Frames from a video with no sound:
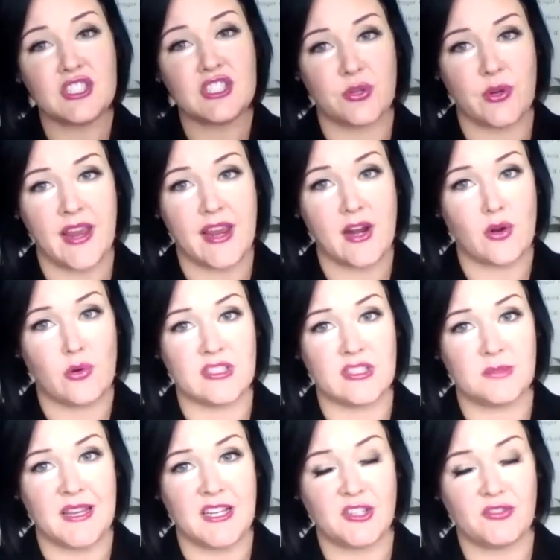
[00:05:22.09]
just create and
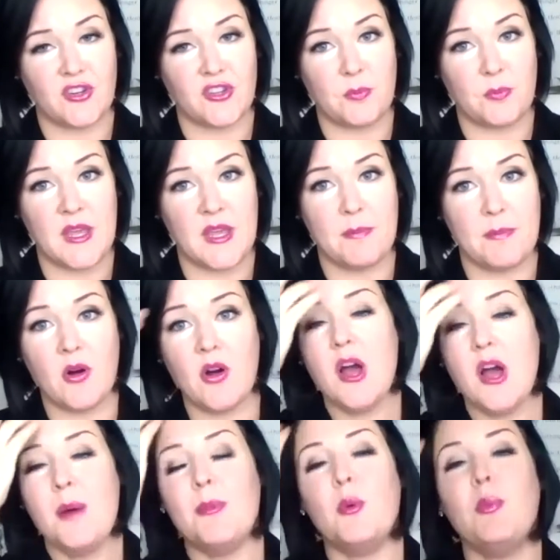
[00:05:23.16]
hold space for other people,
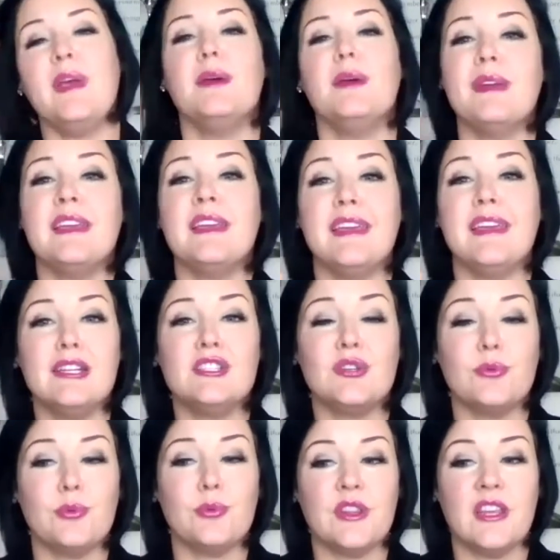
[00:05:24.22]
but we can begin
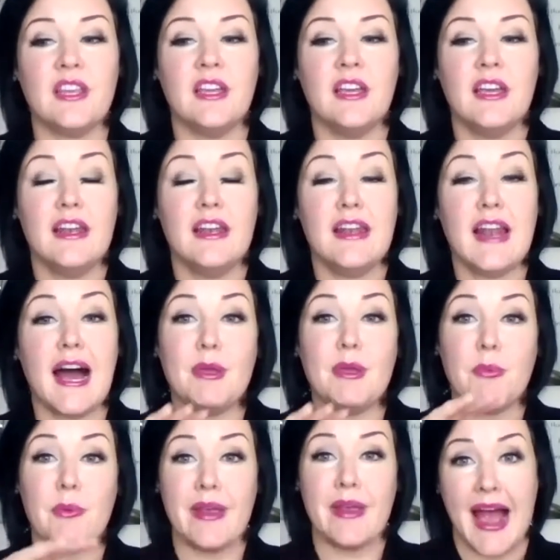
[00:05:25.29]
to really not
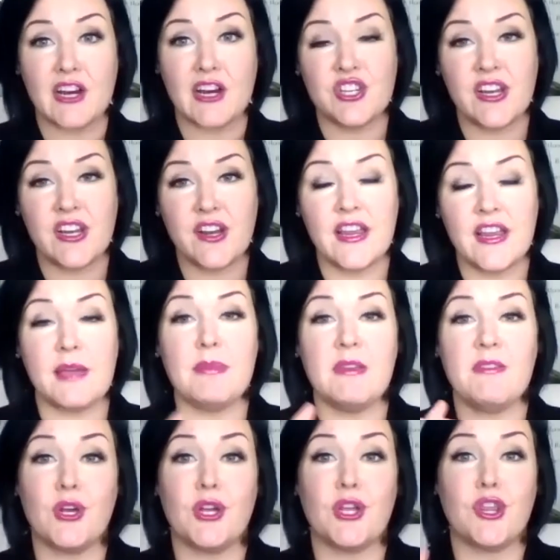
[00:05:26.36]
be reactionary and
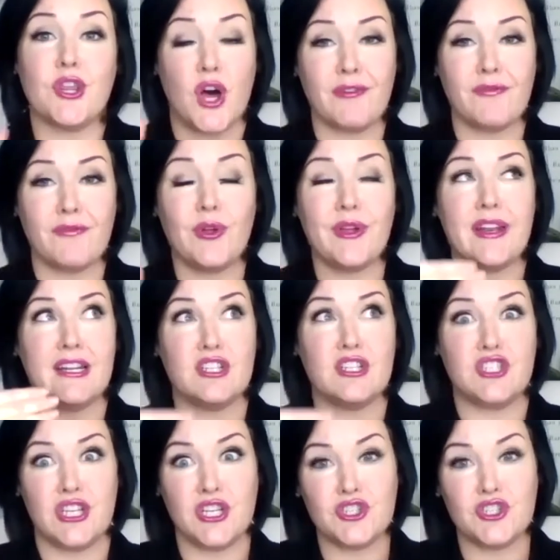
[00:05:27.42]
be very thoughtful and
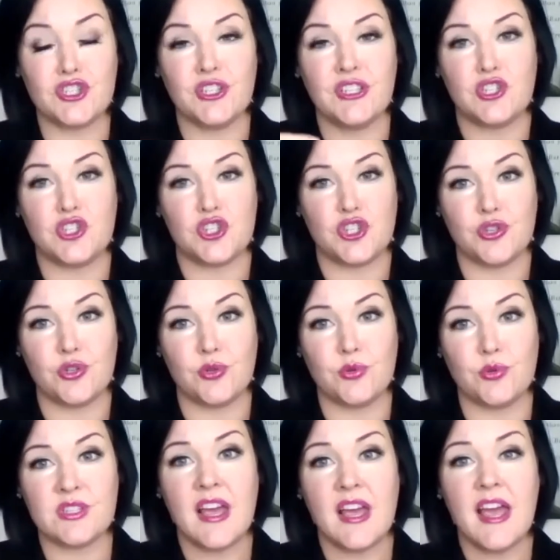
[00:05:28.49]
intentionally
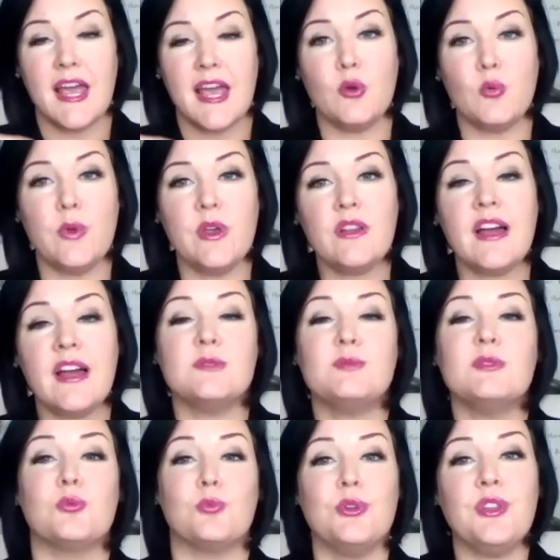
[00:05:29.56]
choose and realize
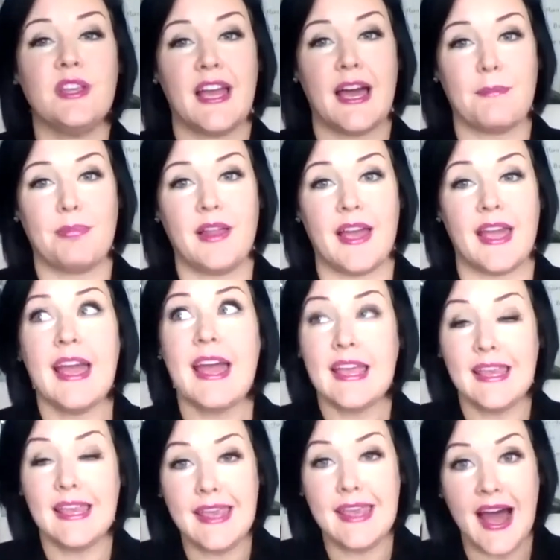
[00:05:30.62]
what's really at play.
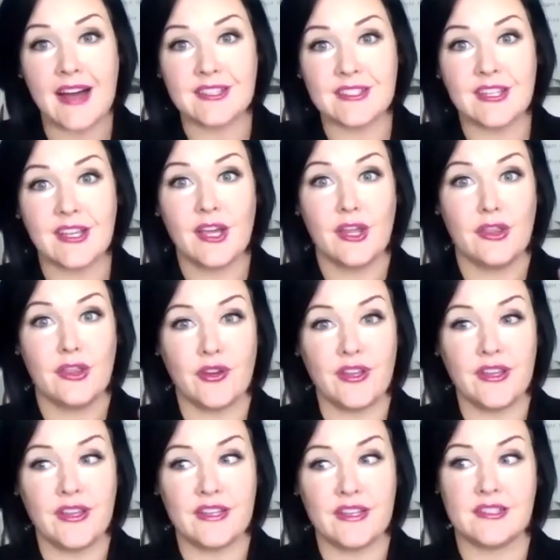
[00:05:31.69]
Yes, there
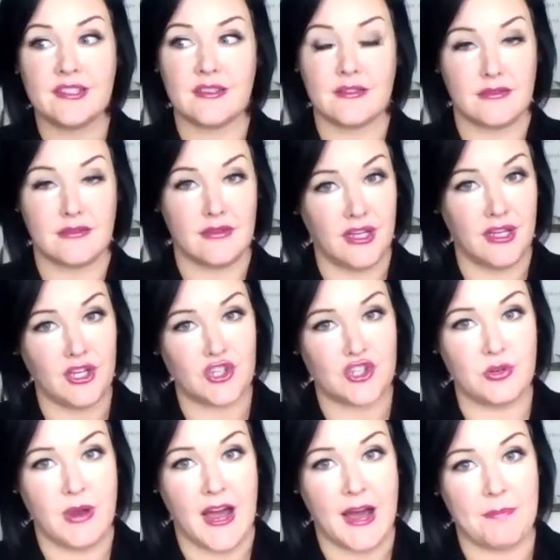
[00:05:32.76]
is an
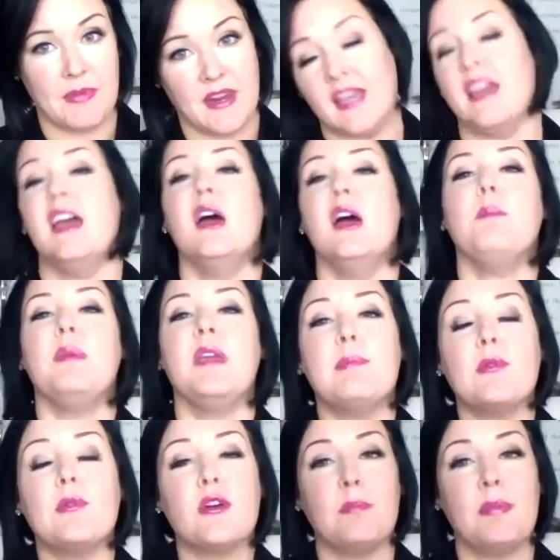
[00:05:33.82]
issue happening.
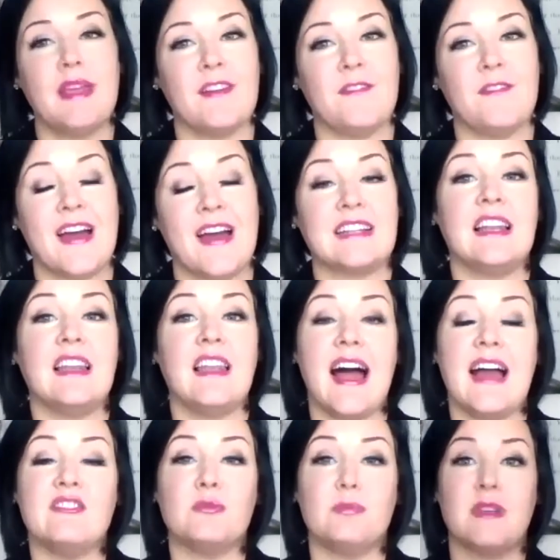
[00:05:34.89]
People are being affected.
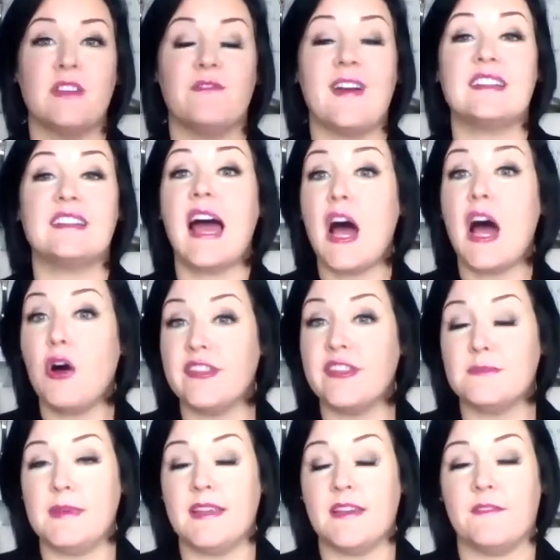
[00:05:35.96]
Lives are being affected. Health
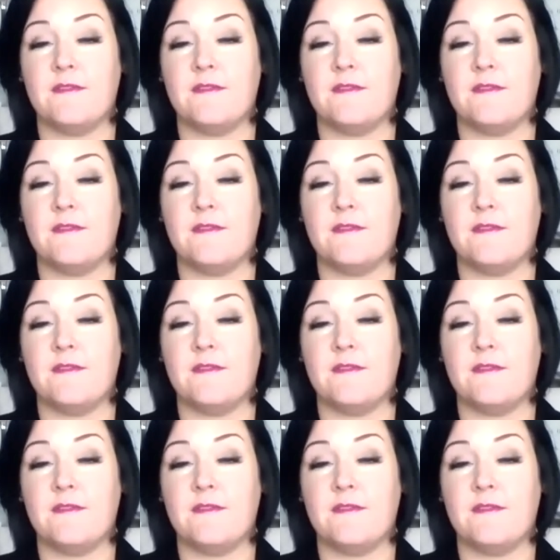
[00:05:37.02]
is being